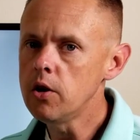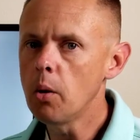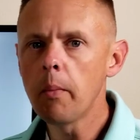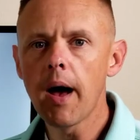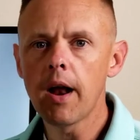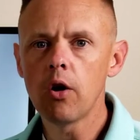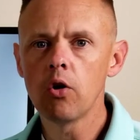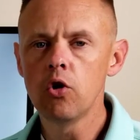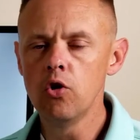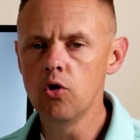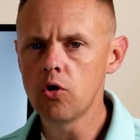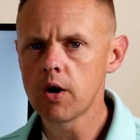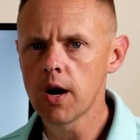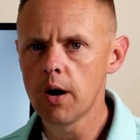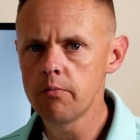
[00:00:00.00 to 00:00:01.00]
No matter
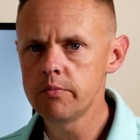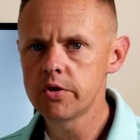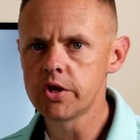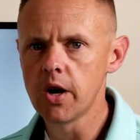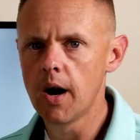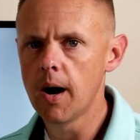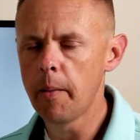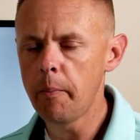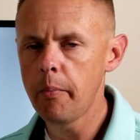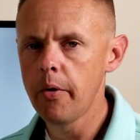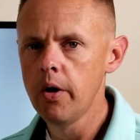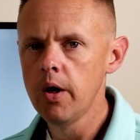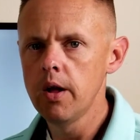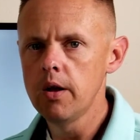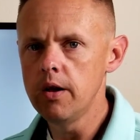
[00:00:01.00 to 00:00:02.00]
who comes
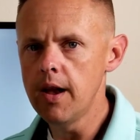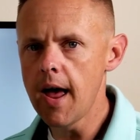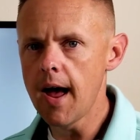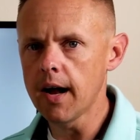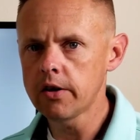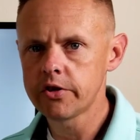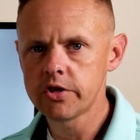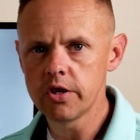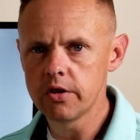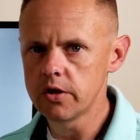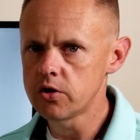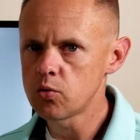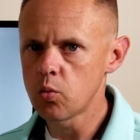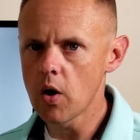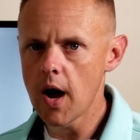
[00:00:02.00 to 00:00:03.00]
up next in
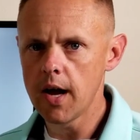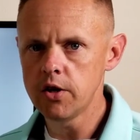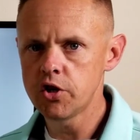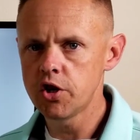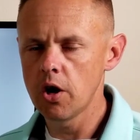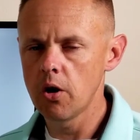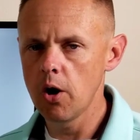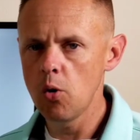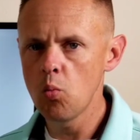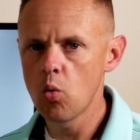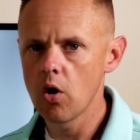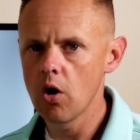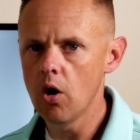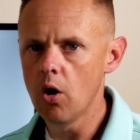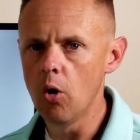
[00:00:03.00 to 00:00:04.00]
this ride sharing
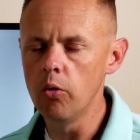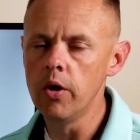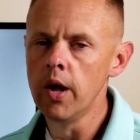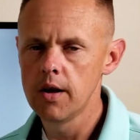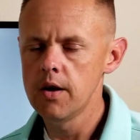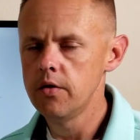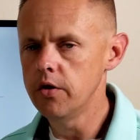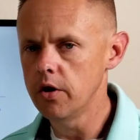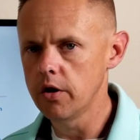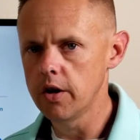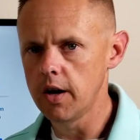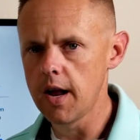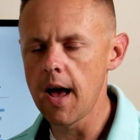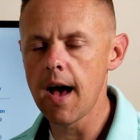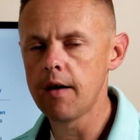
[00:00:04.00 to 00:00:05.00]
world, they're
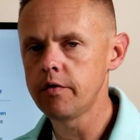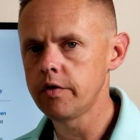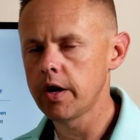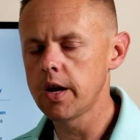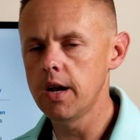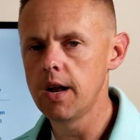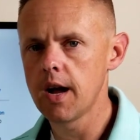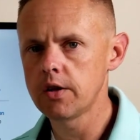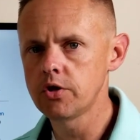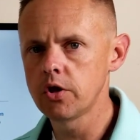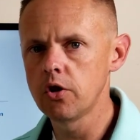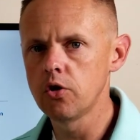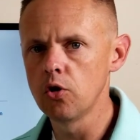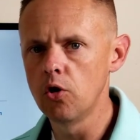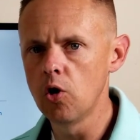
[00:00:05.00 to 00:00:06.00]
gonna have to connect to
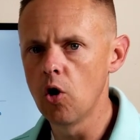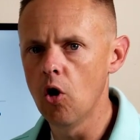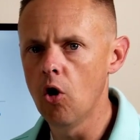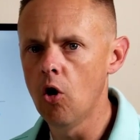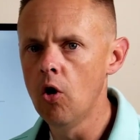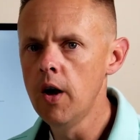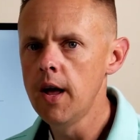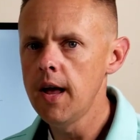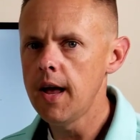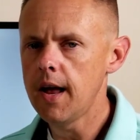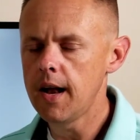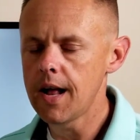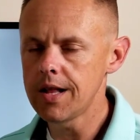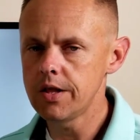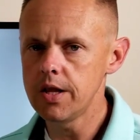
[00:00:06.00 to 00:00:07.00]
Google,
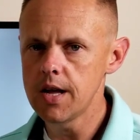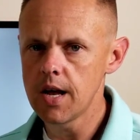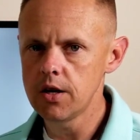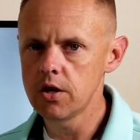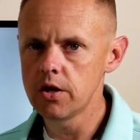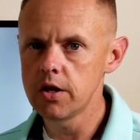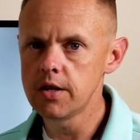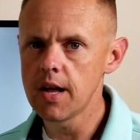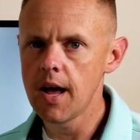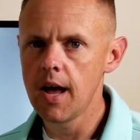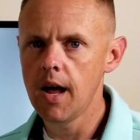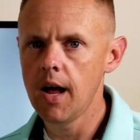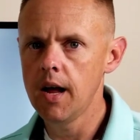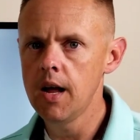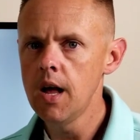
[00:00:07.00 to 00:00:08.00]
and at the end of the
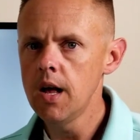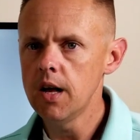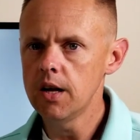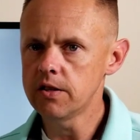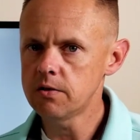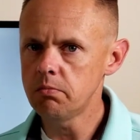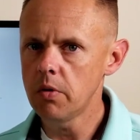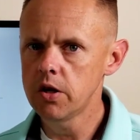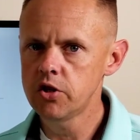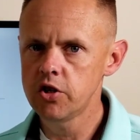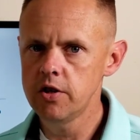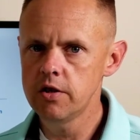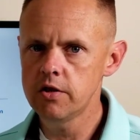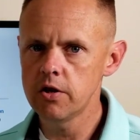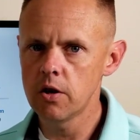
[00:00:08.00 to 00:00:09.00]
day, it's much
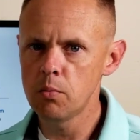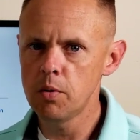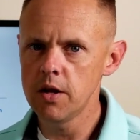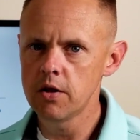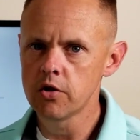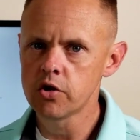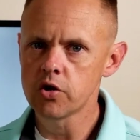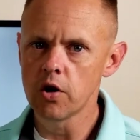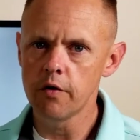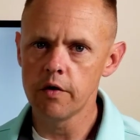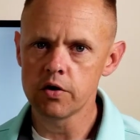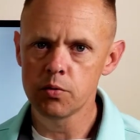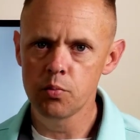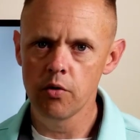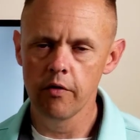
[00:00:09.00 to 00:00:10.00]
easier to be the
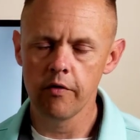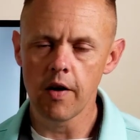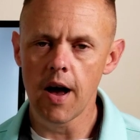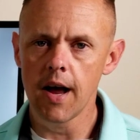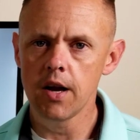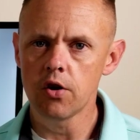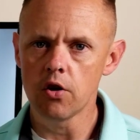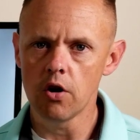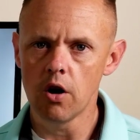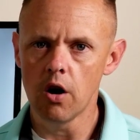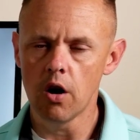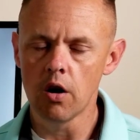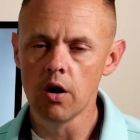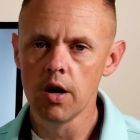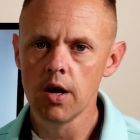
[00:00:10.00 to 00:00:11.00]
service
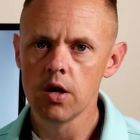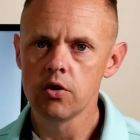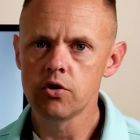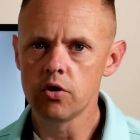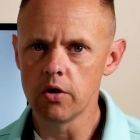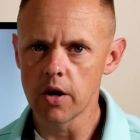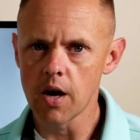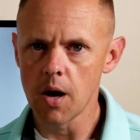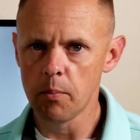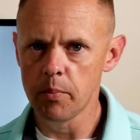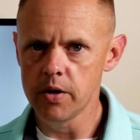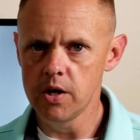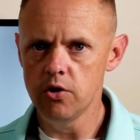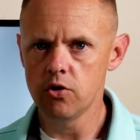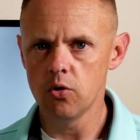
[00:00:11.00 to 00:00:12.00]
provider to the
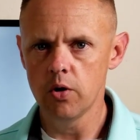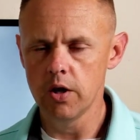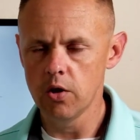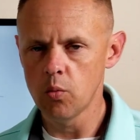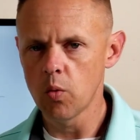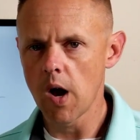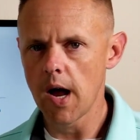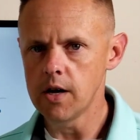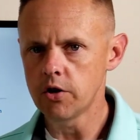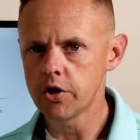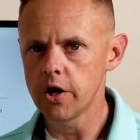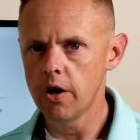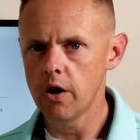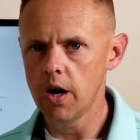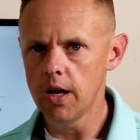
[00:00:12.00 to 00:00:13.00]
company doing the ride
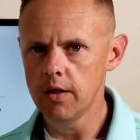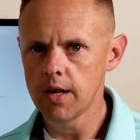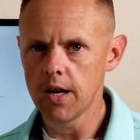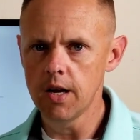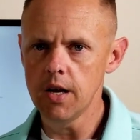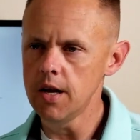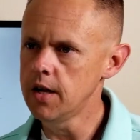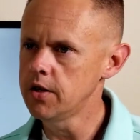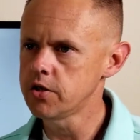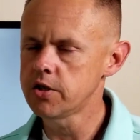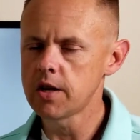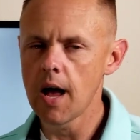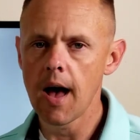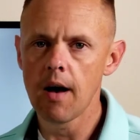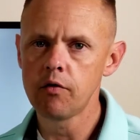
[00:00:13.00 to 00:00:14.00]
sharing than it is
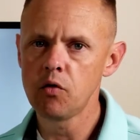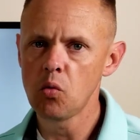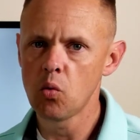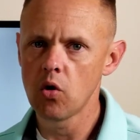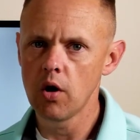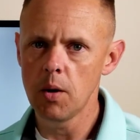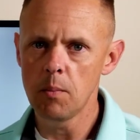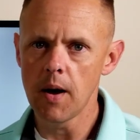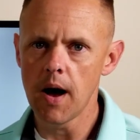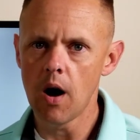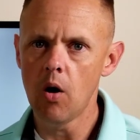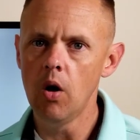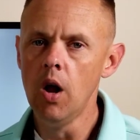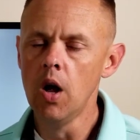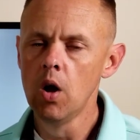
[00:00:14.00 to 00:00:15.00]
to have to worry
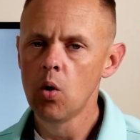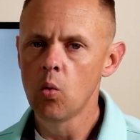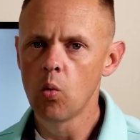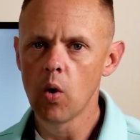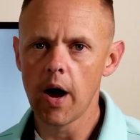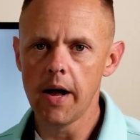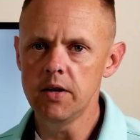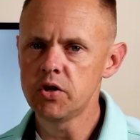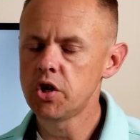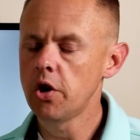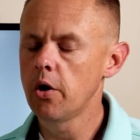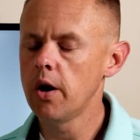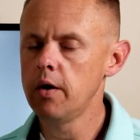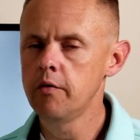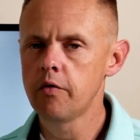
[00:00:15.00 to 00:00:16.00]
about ride
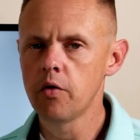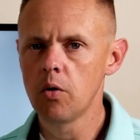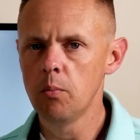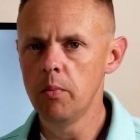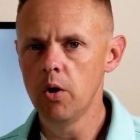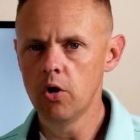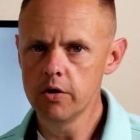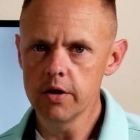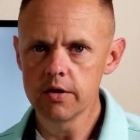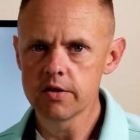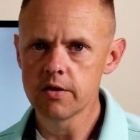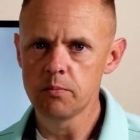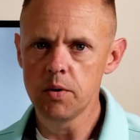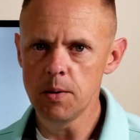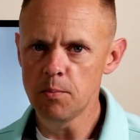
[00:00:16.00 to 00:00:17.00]
sharing for
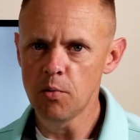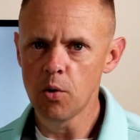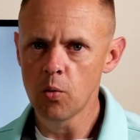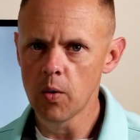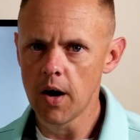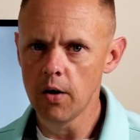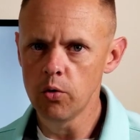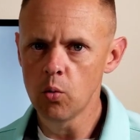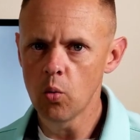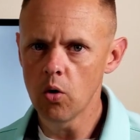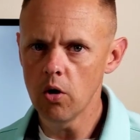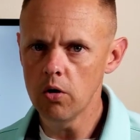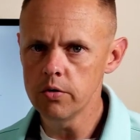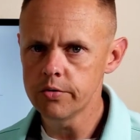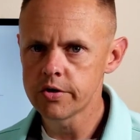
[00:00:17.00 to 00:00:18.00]
millions of people around the
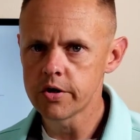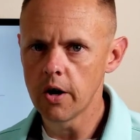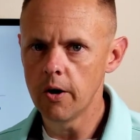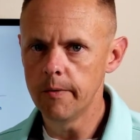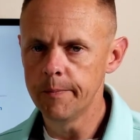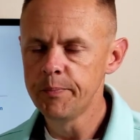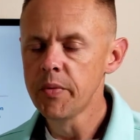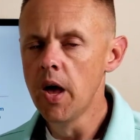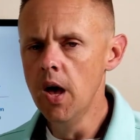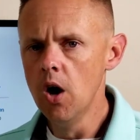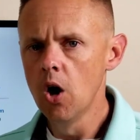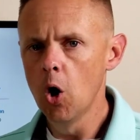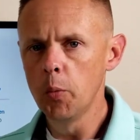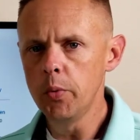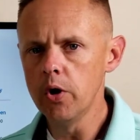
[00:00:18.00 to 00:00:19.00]
world. So,
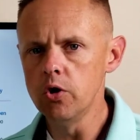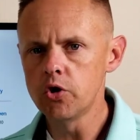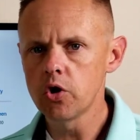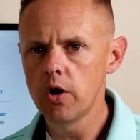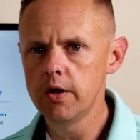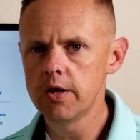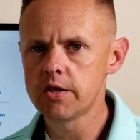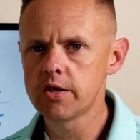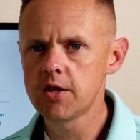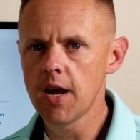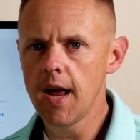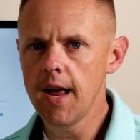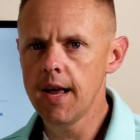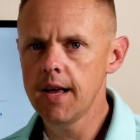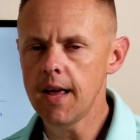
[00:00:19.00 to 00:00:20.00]
hope you enjoyed this
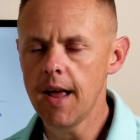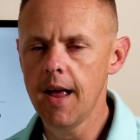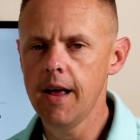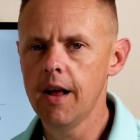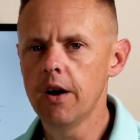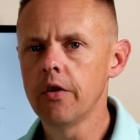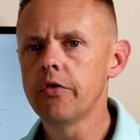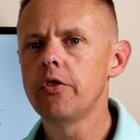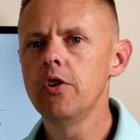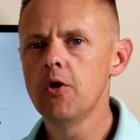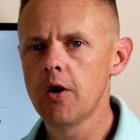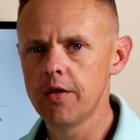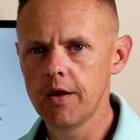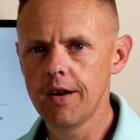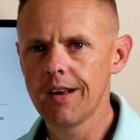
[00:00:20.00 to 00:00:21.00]
take, and I'll see you
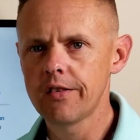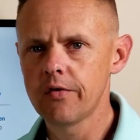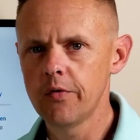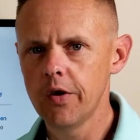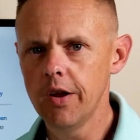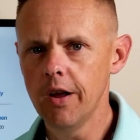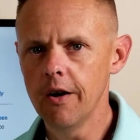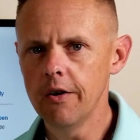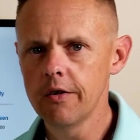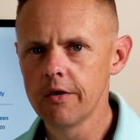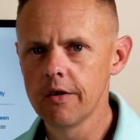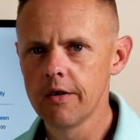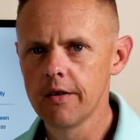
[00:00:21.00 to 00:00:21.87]
on the next video.